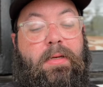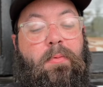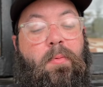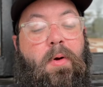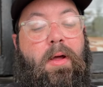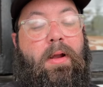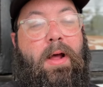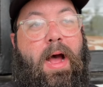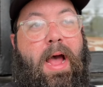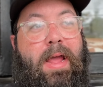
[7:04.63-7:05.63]
what
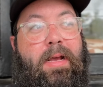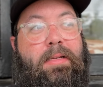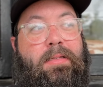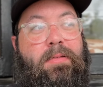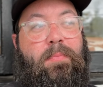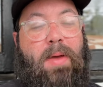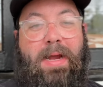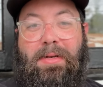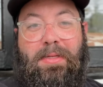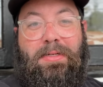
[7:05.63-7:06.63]
I
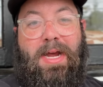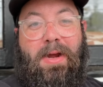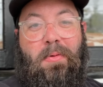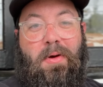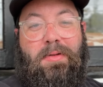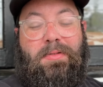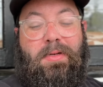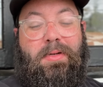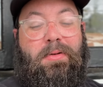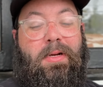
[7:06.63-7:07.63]
expect the Jaguars to
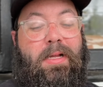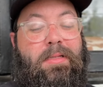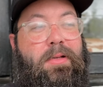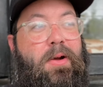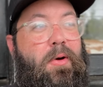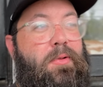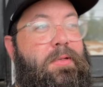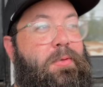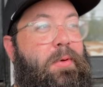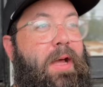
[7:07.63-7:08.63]
do against the Colts,
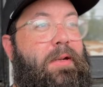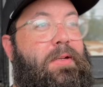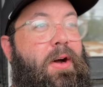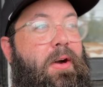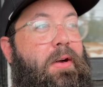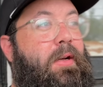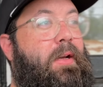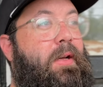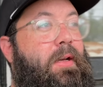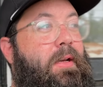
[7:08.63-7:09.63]
as we got a dog
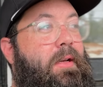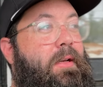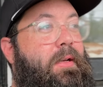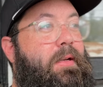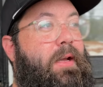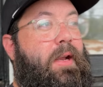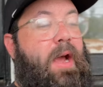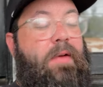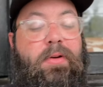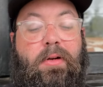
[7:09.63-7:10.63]
getting
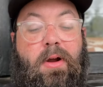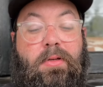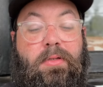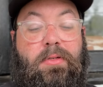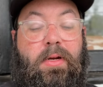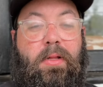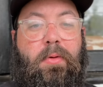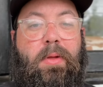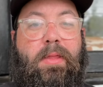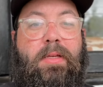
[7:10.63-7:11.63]
after it across the street a little
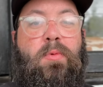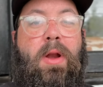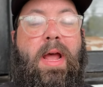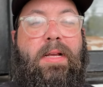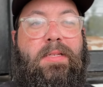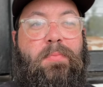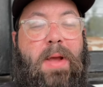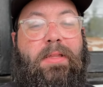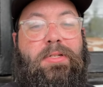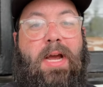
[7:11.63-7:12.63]
bit. This is what I
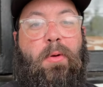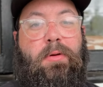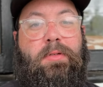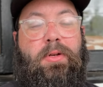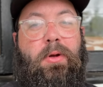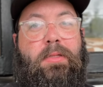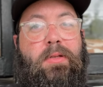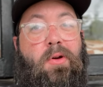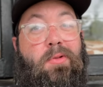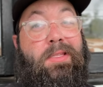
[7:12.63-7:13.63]
expect the Jaguars to do against
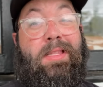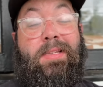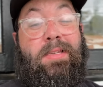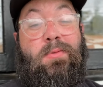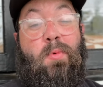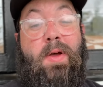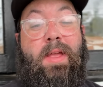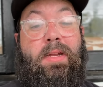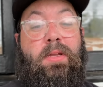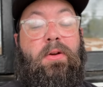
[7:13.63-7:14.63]
the Colts. This is what
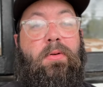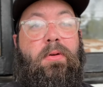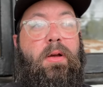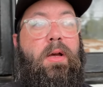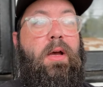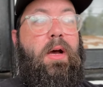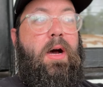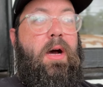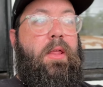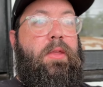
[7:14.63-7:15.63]
they do.
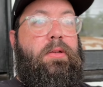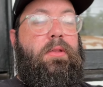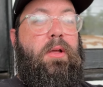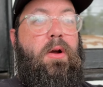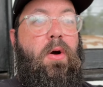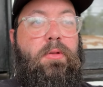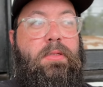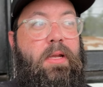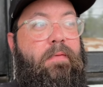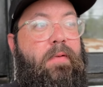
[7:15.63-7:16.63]
The Colts
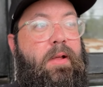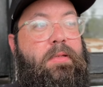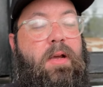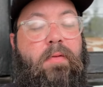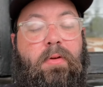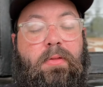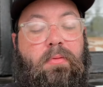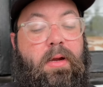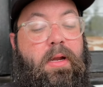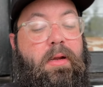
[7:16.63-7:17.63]
defense, cover
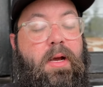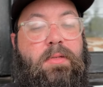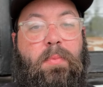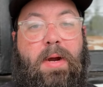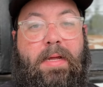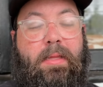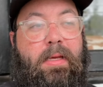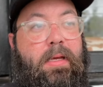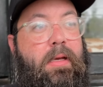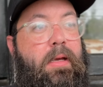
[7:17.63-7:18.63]
three, Gus Bradley,